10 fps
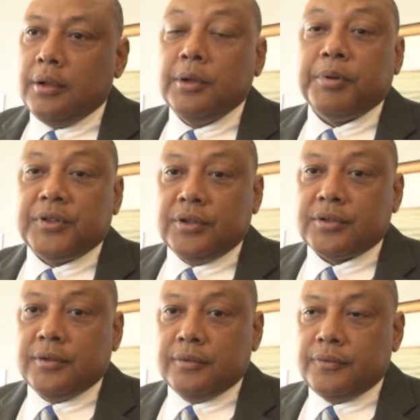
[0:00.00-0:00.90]
the
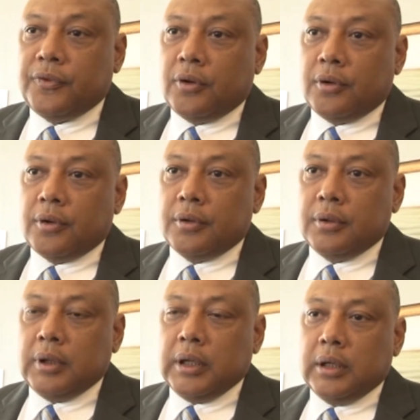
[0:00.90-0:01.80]
position for
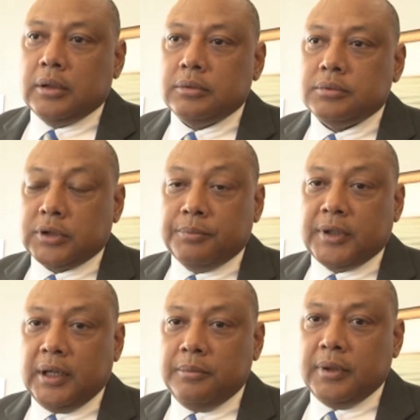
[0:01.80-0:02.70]
some
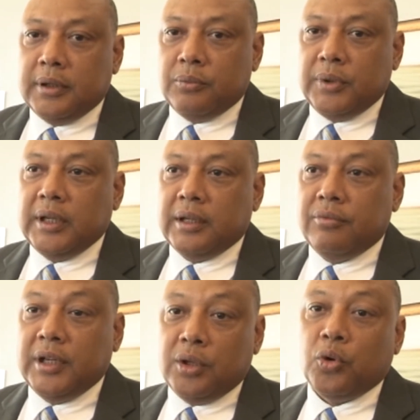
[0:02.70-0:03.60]
time, and we had
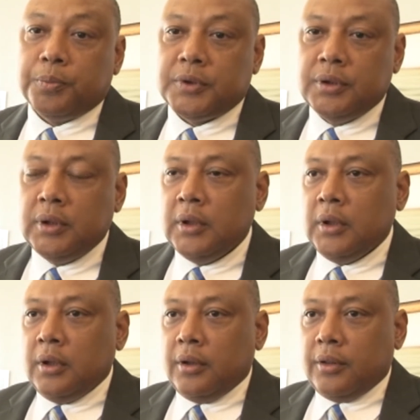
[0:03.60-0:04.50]
really hoped
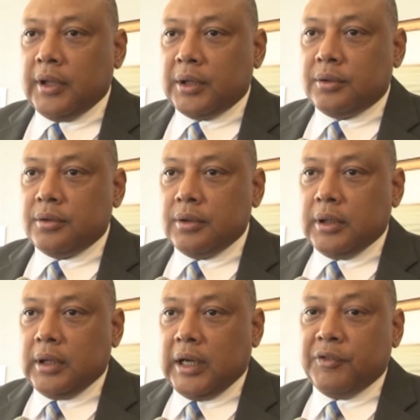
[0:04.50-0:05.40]
that
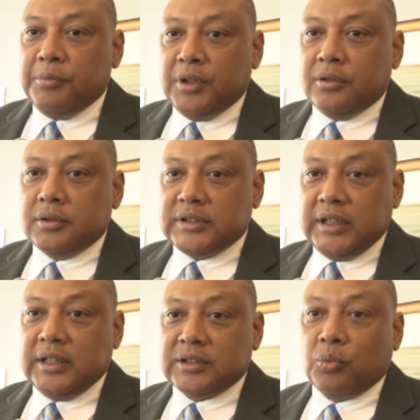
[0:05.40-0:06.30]
having been
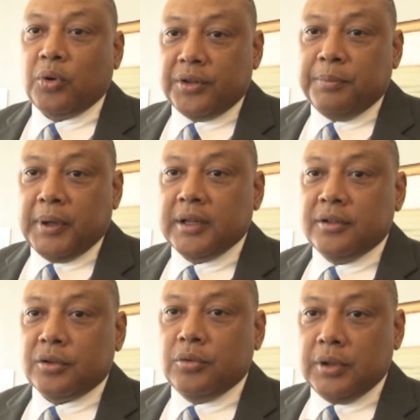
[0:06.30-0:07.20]
seen as a worthy partner in
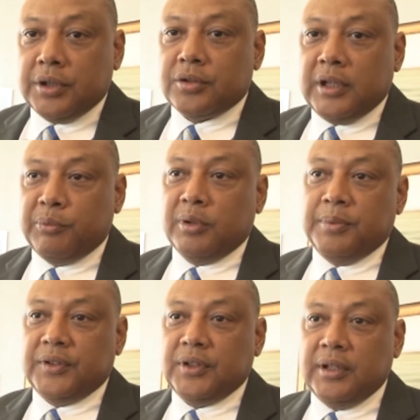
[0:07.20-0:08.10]
the coalition, that we'd
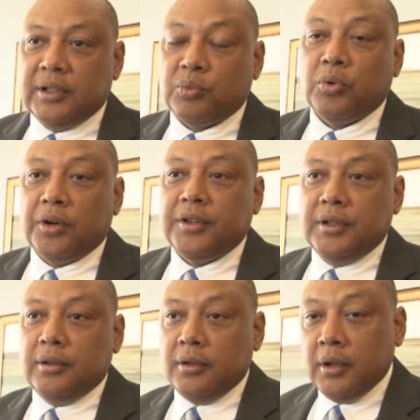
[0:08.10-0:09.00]
be seen as
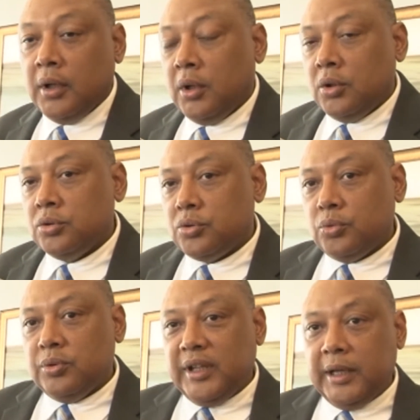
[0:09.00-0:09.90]
worthy
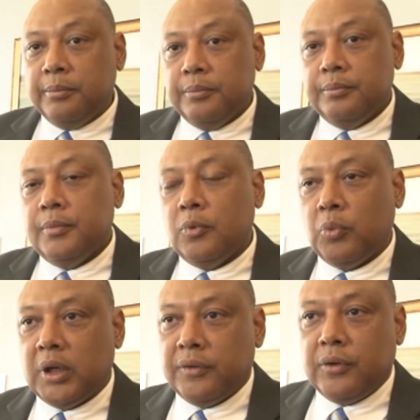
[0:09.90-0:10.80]
to name
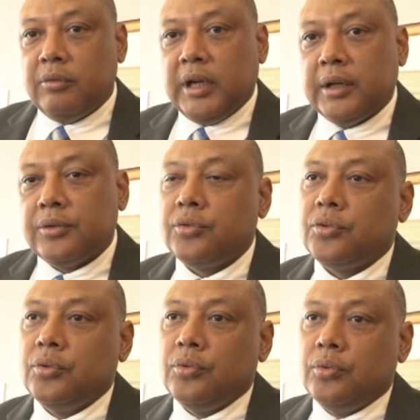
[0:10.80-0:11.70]
one of our ranks
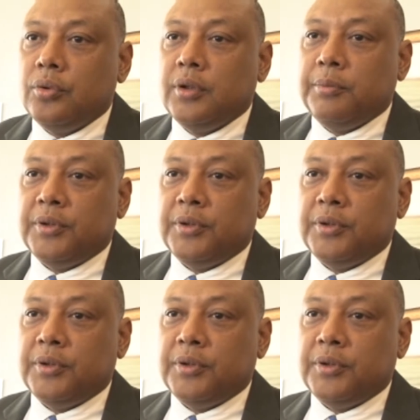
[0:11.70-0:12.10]
to the